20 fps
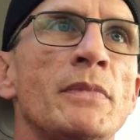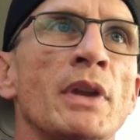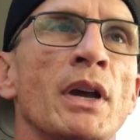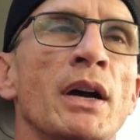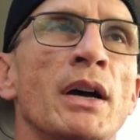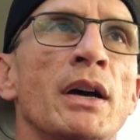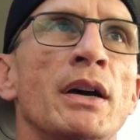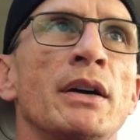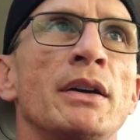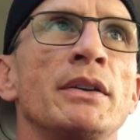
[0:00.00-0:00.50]

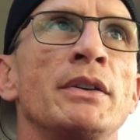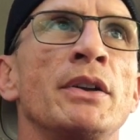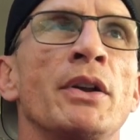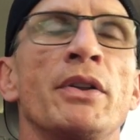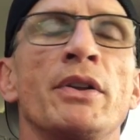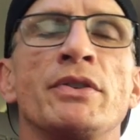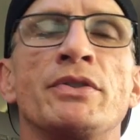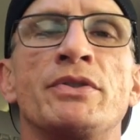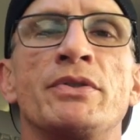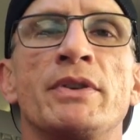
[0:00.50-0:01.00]

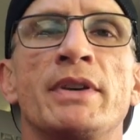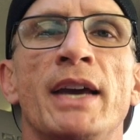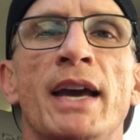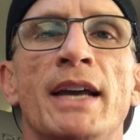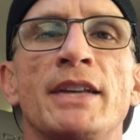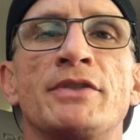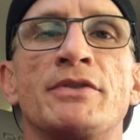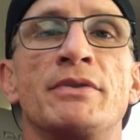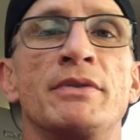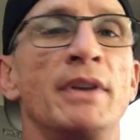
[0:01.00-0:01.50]
Those two
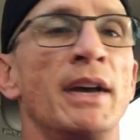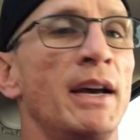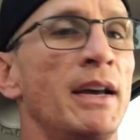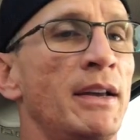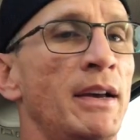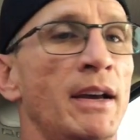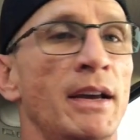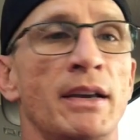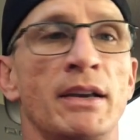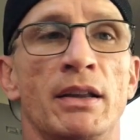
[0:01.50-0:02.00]
cats,
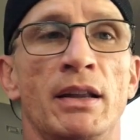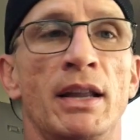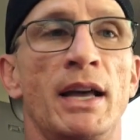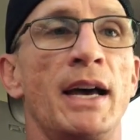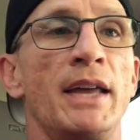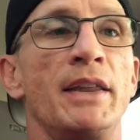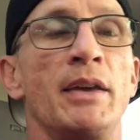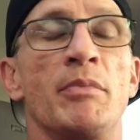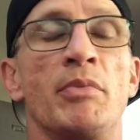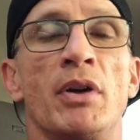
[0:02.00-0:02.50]
I ain't gonna
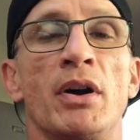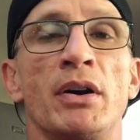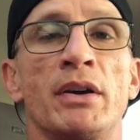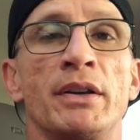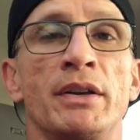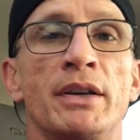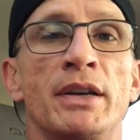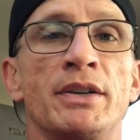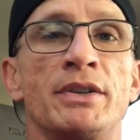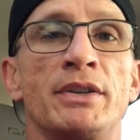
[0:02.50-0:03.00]
lie, they brought
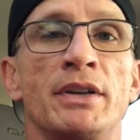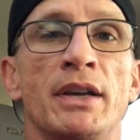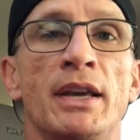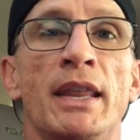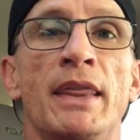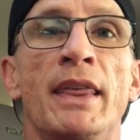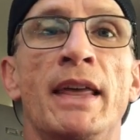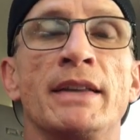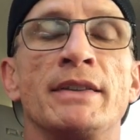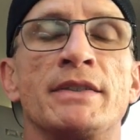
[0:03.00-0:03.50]
conditioning
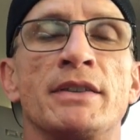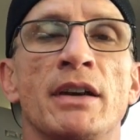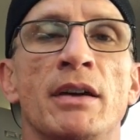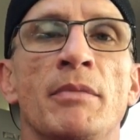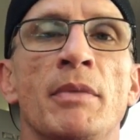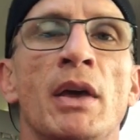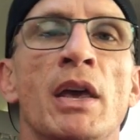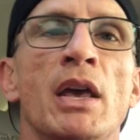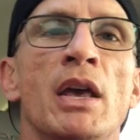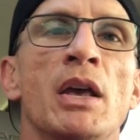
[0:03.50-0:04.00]
and then
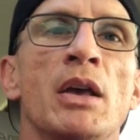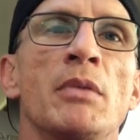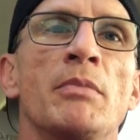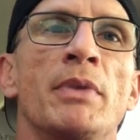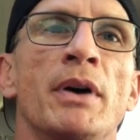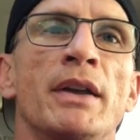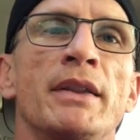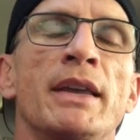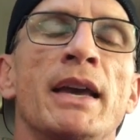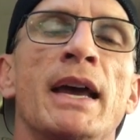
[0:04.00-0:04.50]
some,
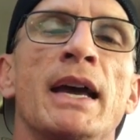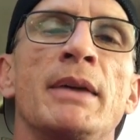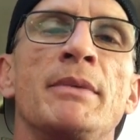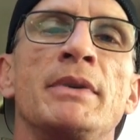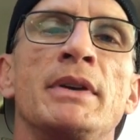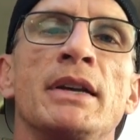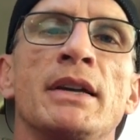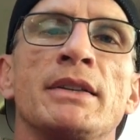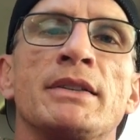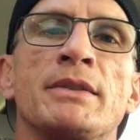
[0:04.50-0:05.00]
but they had
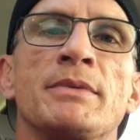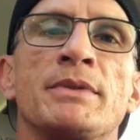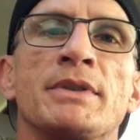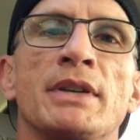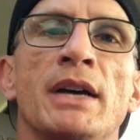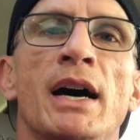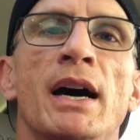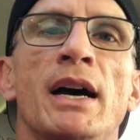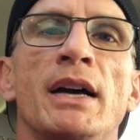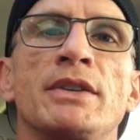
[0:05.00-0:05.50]
me on some
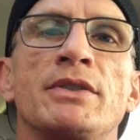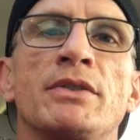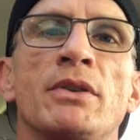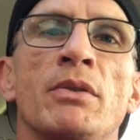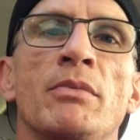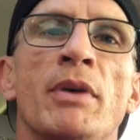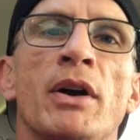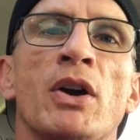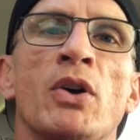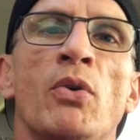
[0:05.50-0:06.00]
size.
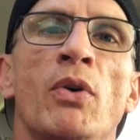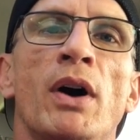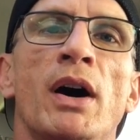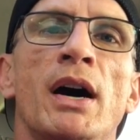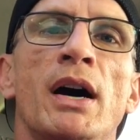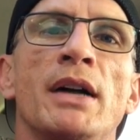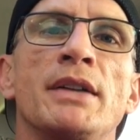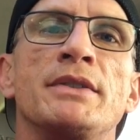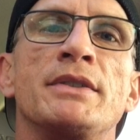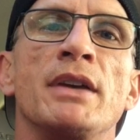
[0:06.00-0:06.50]
My
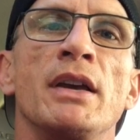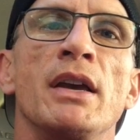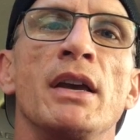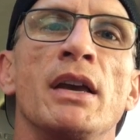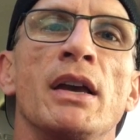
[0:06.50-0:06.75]
quads.